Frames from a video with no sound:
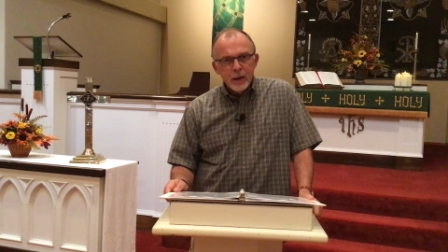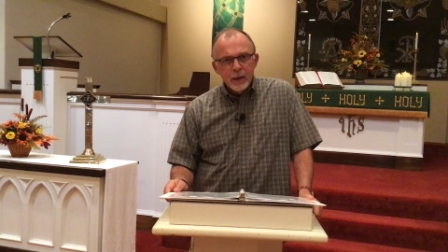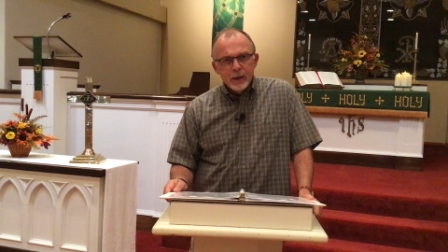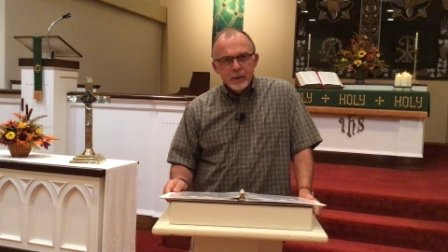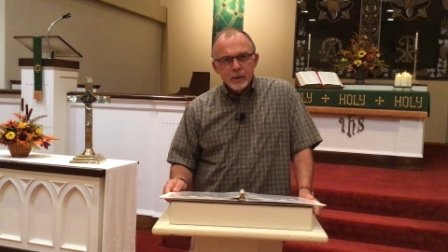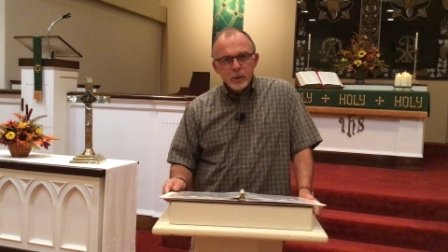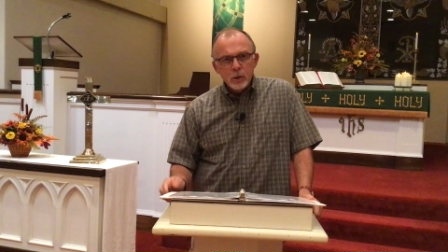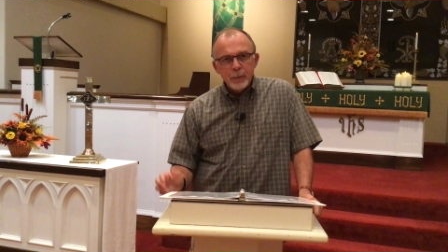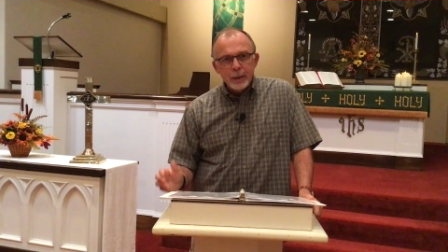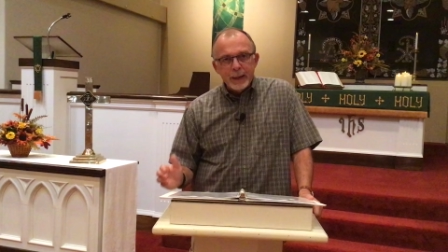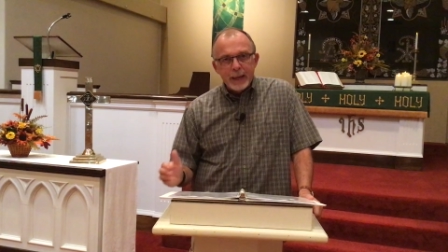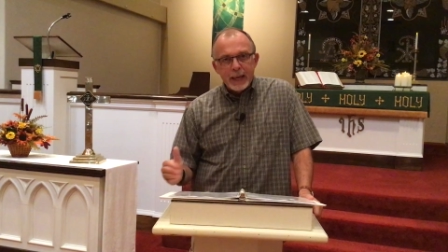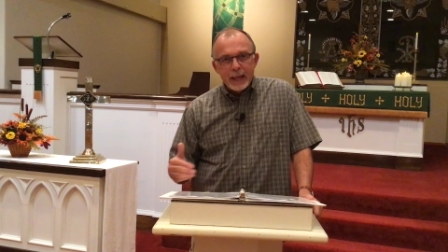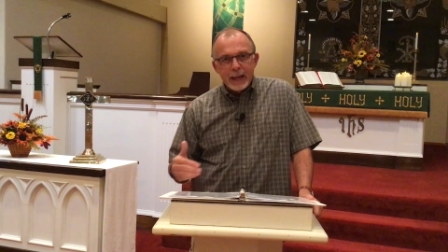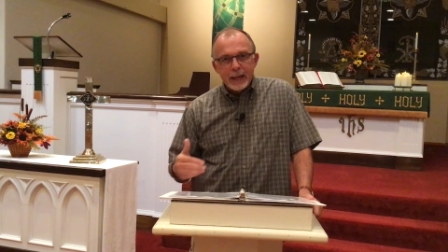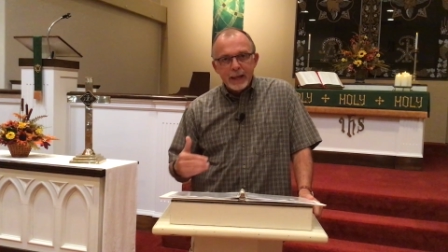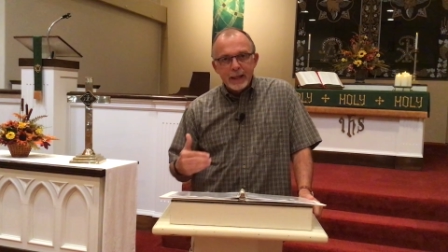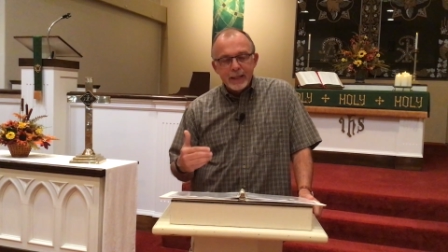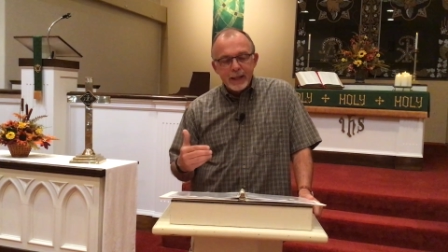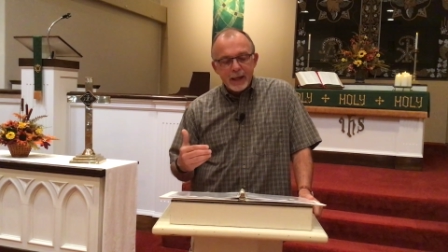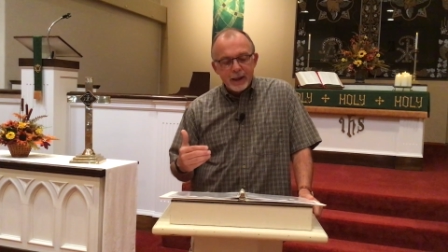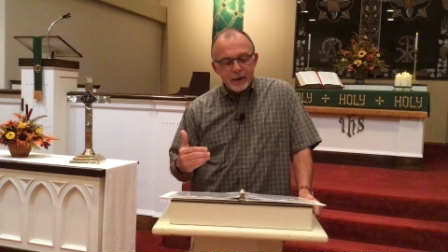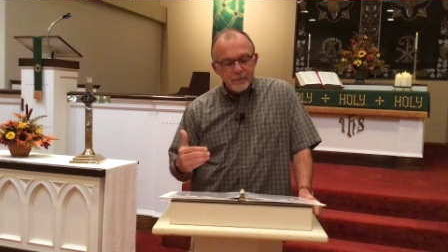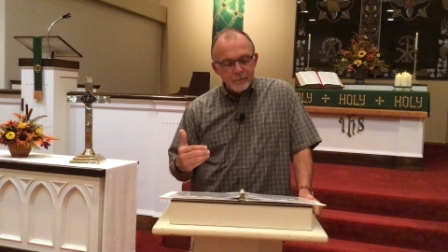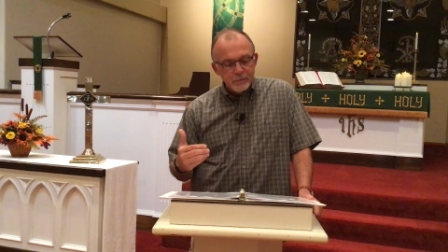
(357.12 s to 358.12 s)
So, beginning
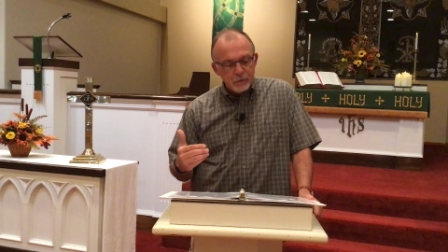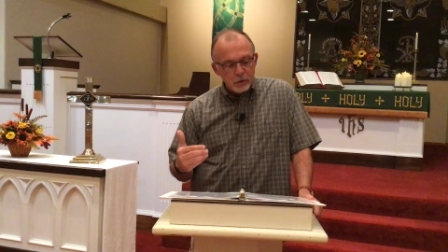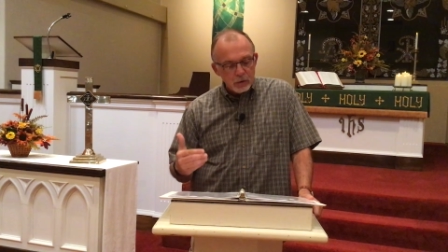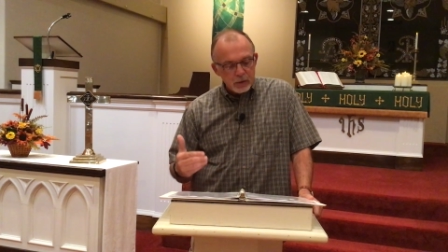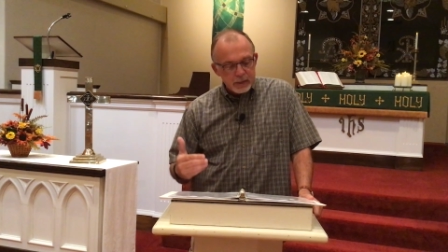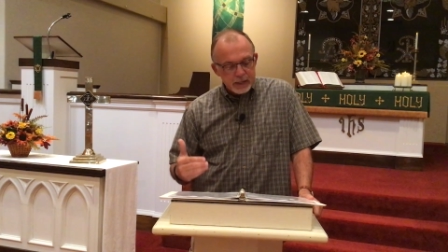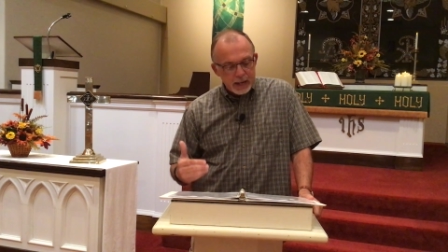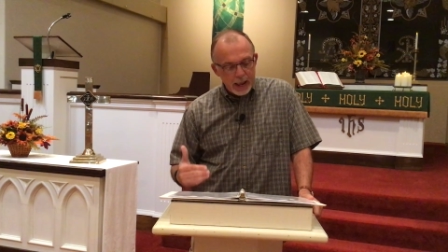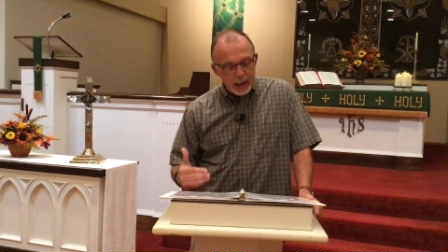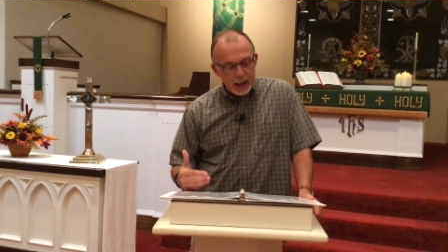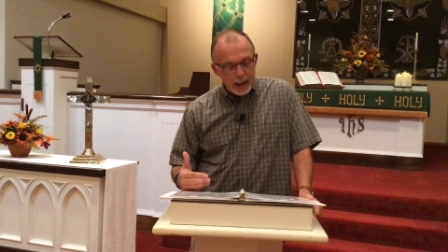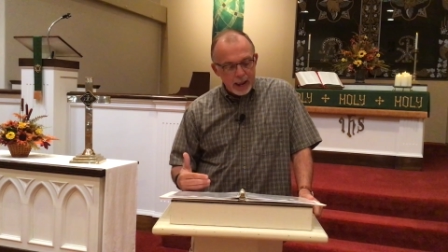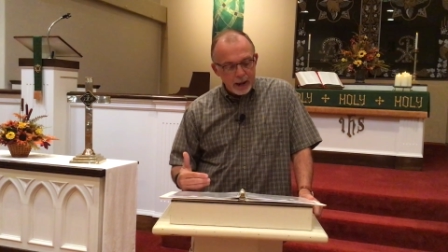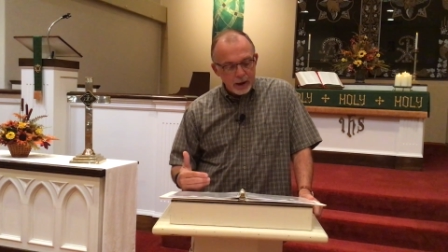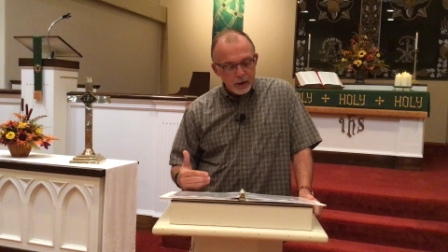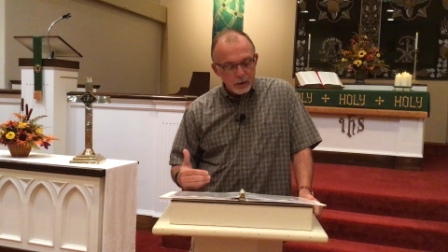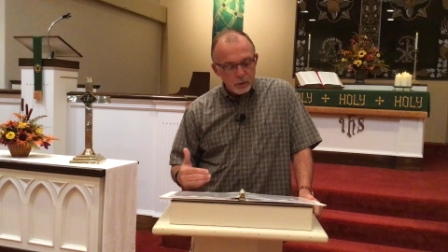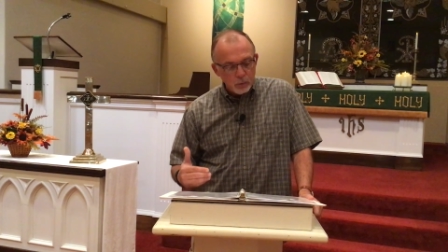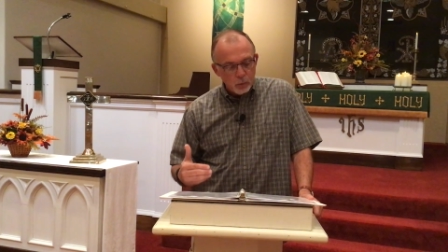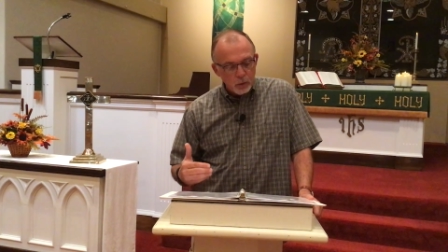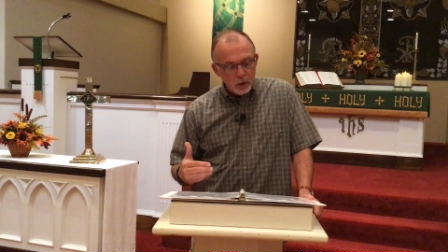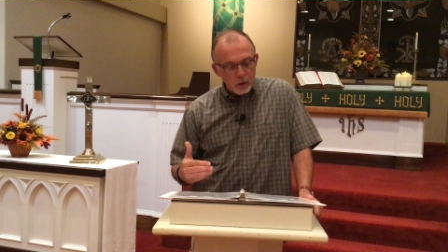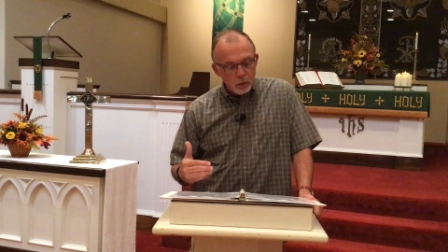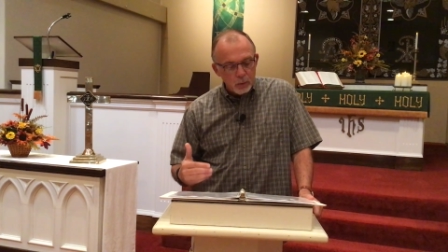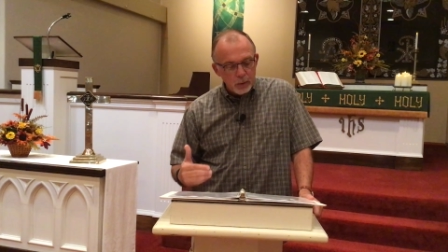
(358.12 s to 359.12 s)
then in verse 8,
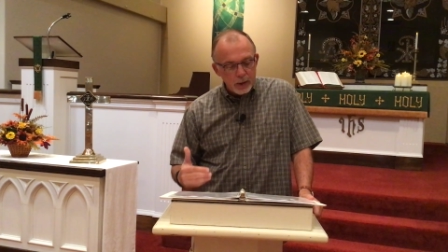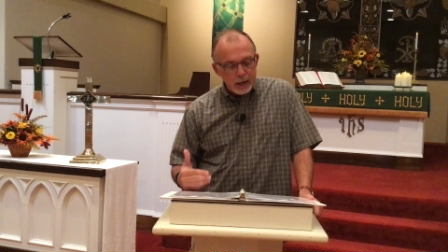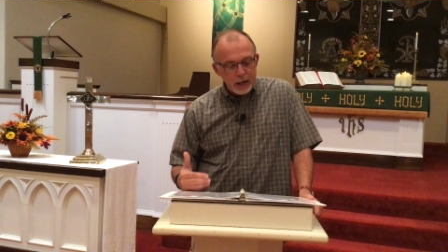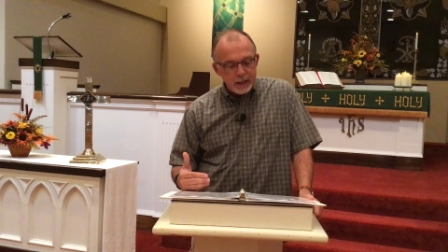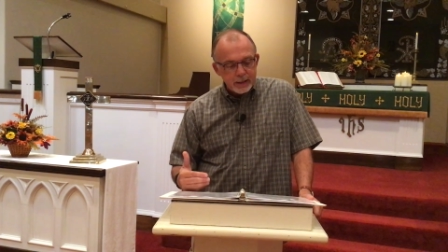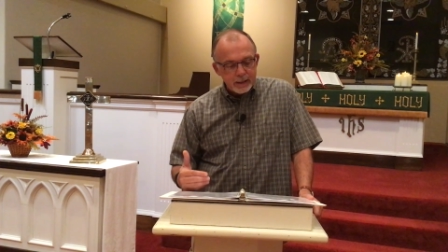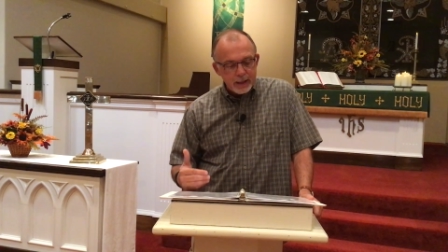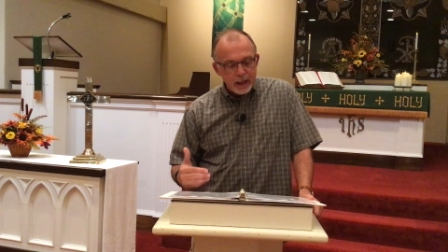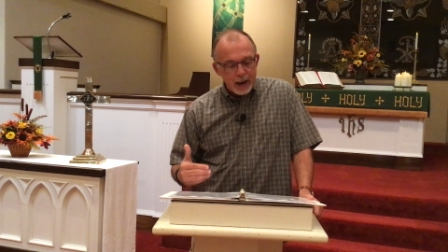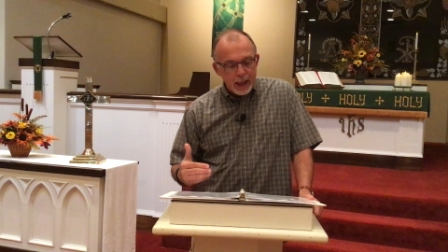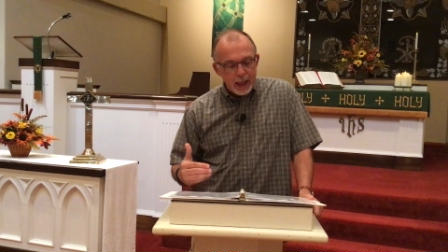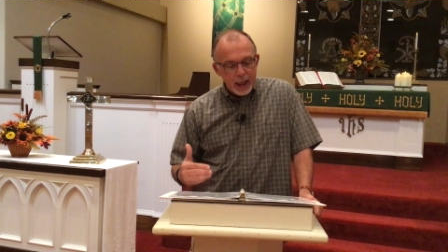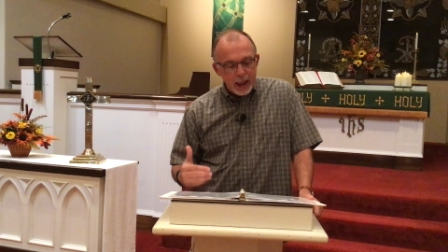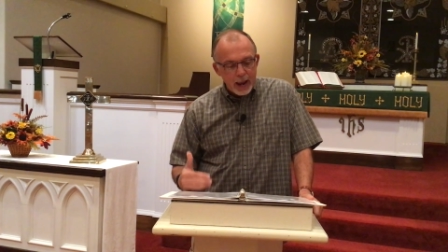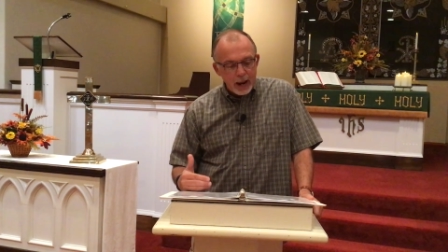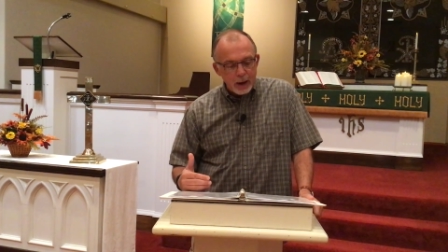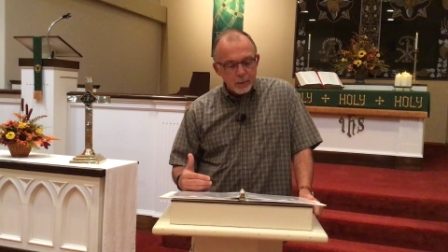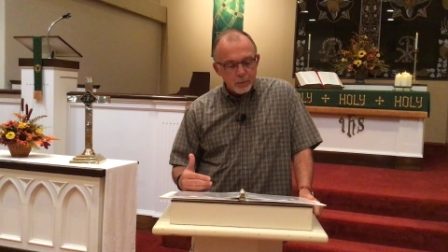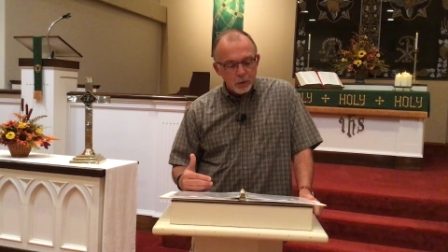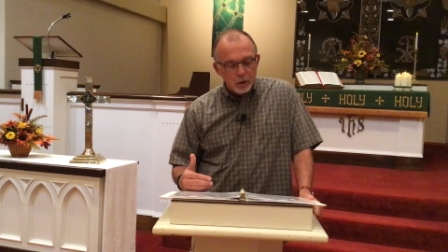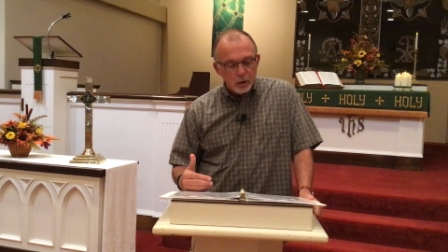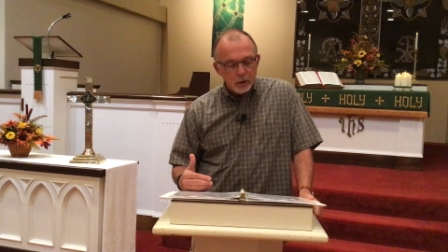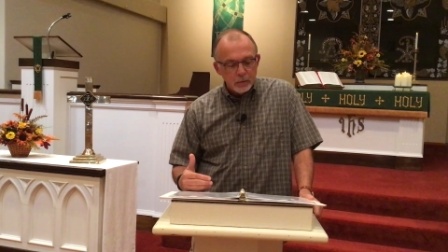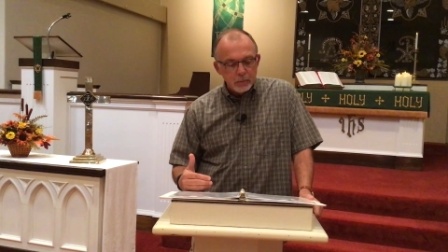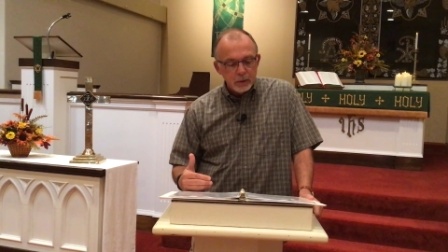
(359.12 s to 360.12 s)
we read that
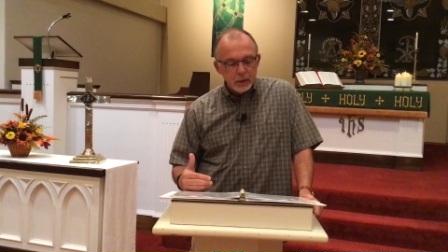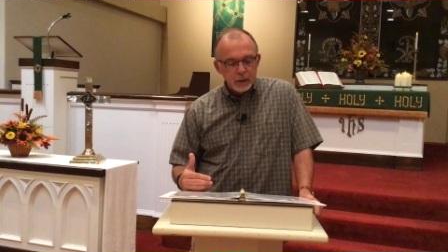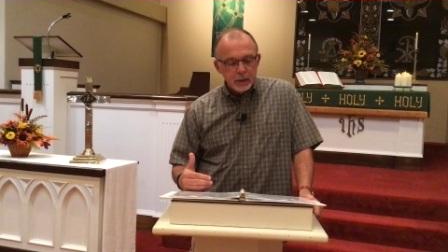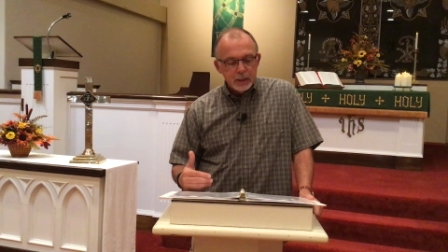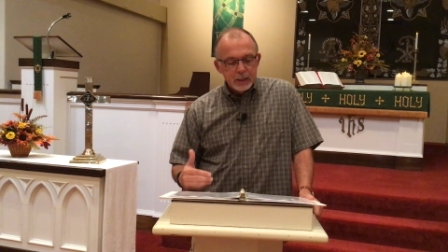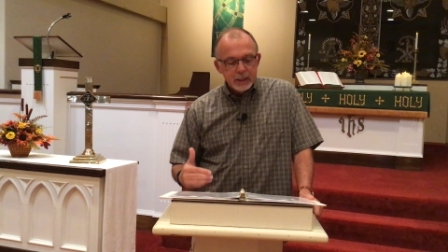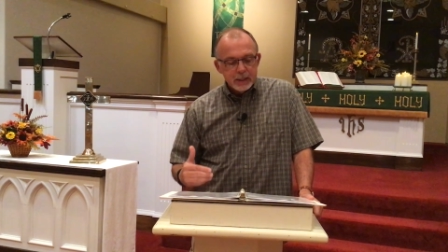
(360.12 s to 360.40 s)
Abram